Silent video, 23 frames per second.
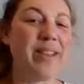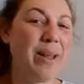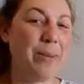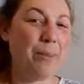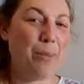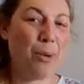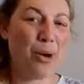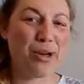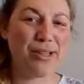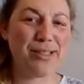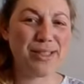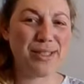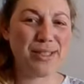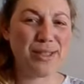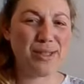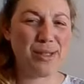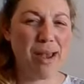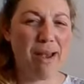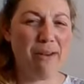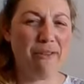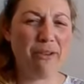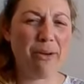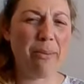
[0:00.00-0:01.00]
person to
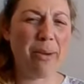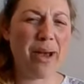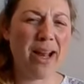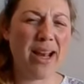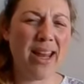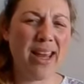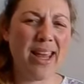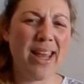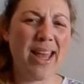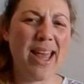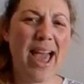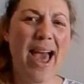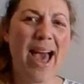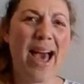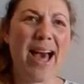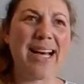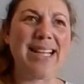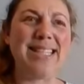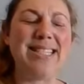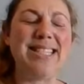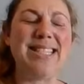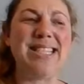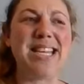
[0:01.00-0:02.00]
everybody,
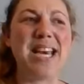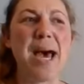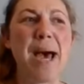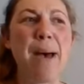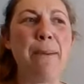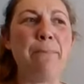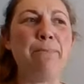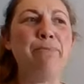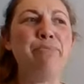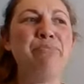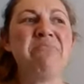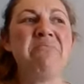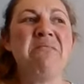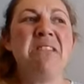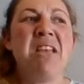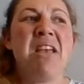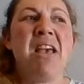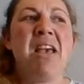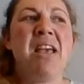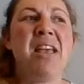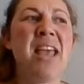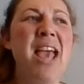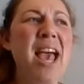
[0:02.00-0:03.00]
and
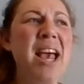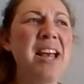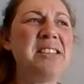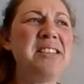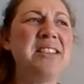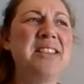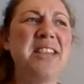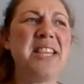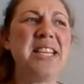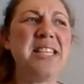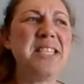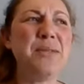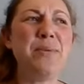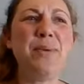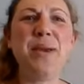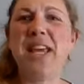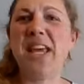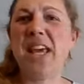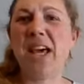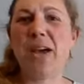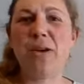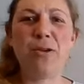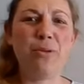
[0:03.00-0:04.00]
yeah, this
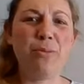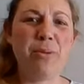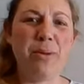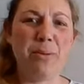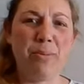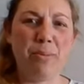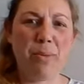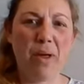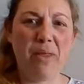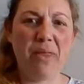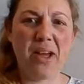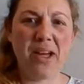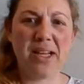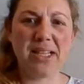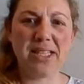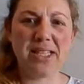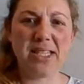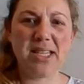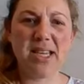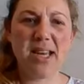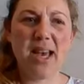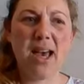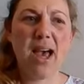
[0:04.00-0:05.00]
week I couldn't be bothered.
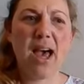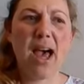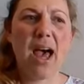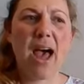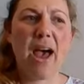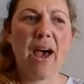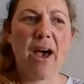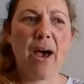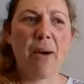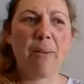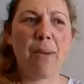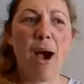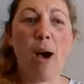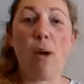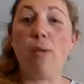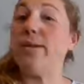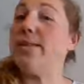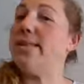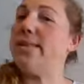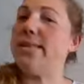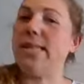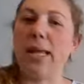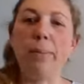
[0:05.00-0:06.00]
I
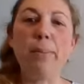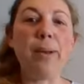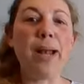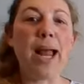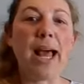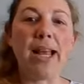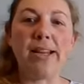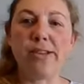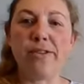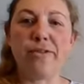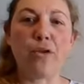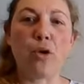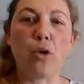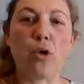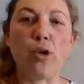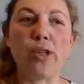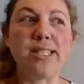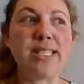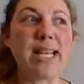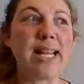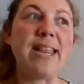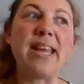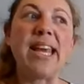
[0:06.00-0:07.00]
was still polite, of
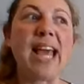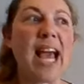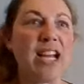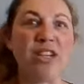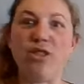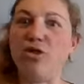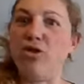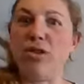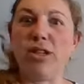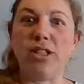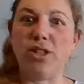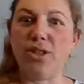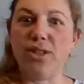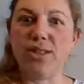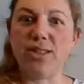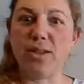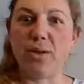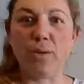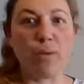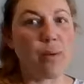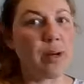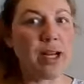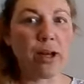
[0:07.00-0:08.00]
course, at the cash
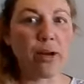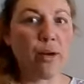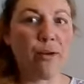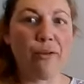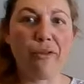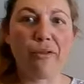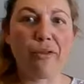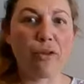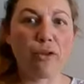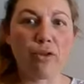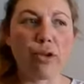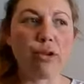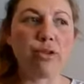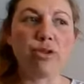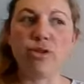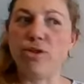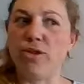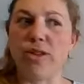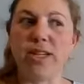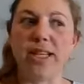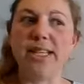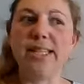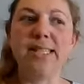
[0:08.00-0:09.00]
register when I go for
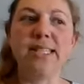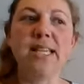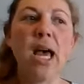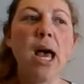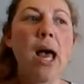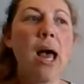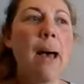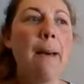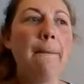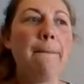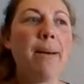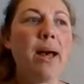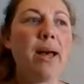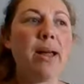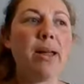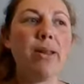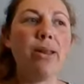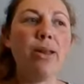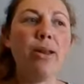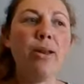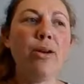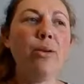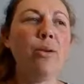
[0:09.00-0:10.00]
groceries. But
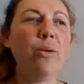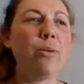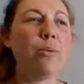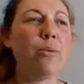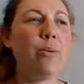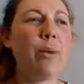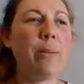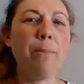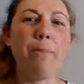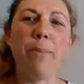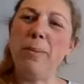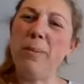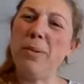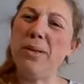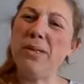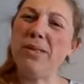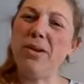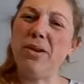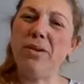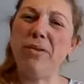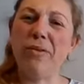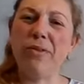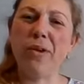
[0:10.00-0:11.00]
when people
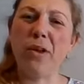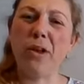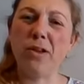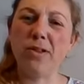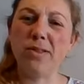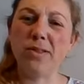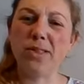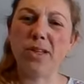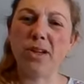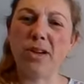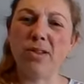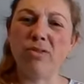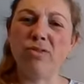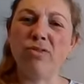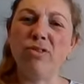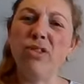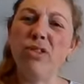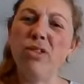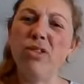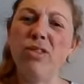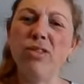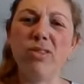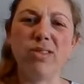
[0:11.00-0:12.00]
don't follow certain
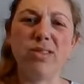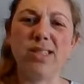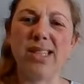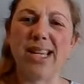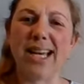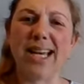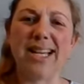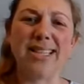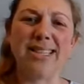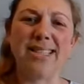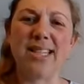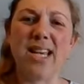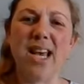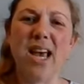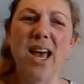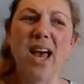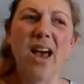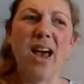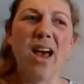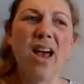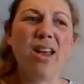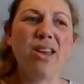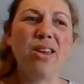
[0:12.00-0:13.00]
rules,
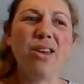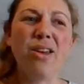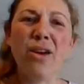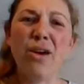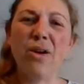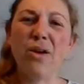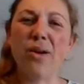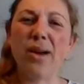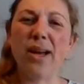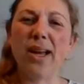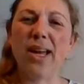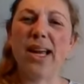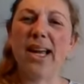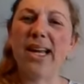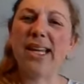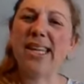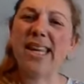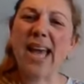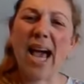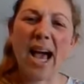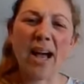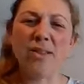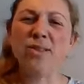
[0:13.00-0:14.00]
it
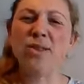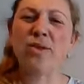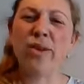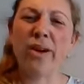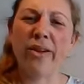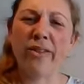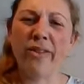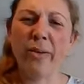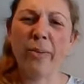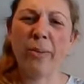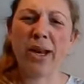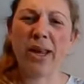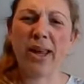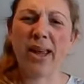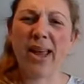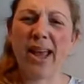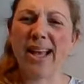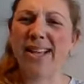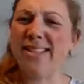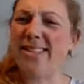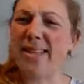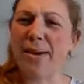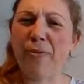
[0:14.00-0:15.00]
counts for everybody
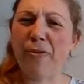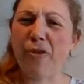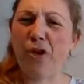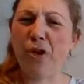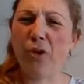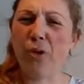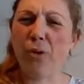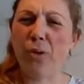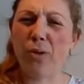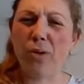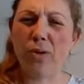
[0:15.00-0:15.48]
except for